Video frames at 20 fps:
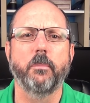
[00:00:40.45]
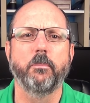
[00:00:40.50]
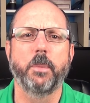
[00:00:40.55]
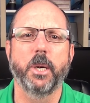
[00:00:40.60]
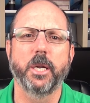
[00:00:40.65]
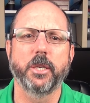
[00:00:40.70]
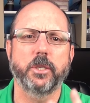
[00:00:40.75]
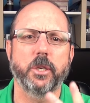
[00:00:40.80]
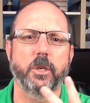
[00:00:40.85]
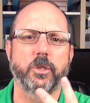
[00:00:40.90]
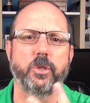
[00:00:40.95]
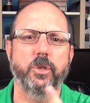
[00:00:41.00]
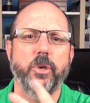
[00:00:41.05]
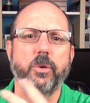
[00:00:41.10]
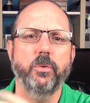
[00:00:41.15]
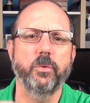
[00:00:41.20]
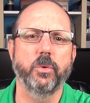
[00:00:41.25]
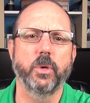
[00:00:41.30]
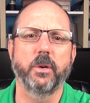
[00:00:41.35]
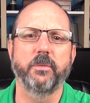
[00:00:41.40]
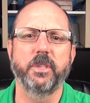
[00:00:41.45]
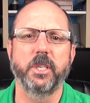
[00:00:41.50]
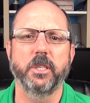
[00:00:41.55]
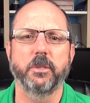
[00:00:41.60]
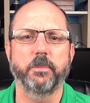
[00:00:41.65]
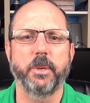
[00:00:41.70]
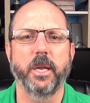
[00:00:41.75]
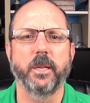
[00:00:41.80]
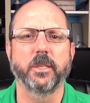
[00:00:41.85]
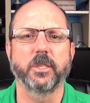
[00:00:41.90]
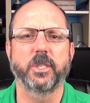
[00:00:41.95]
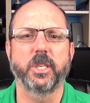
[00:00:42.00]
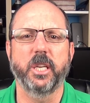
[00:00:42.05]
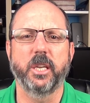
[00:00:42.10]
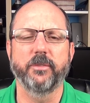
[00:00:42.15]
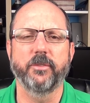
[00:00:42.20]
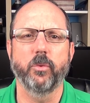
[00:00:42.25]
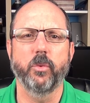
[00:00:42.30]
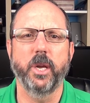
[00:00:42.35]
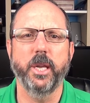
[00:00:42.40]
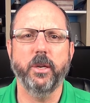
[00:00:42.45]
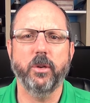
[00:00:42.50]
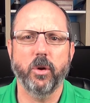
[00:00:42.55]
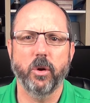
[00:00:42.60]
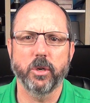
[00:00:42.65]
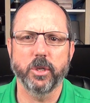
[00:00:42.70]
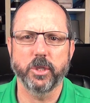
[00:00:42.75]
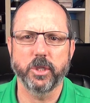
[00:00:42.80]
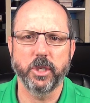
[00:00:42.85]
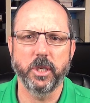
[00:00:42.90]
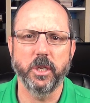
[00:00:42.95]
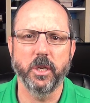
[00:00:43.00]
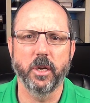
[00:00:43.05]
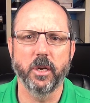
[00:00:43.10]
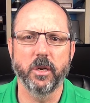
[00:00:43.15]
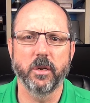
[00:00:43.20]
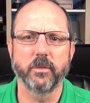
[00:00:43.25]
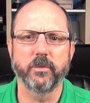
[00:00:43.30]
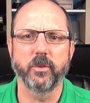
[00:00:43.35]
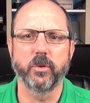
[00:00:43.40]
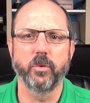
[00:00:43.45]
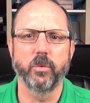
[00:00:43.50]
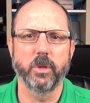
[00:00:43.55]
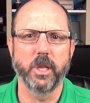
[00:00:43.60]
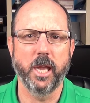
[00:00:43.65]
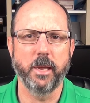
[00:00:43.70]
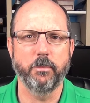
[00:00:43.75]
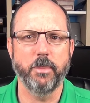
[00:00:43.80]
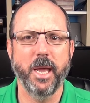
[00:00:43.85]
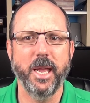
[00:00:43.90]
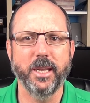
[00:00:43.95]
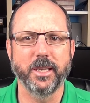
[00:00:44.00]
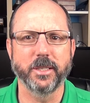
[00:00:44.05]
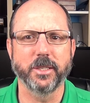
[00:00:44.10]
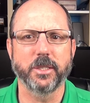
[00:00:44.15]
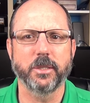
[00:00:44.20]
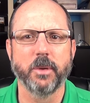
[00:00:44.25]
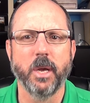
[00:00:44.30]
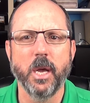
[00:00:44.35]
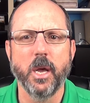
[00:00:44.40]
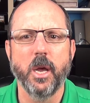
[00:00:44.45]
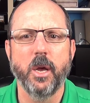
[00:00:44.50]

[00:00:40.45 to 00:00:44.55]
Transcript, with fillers: but two of these pens to give away, courtesy of Goulet Pens,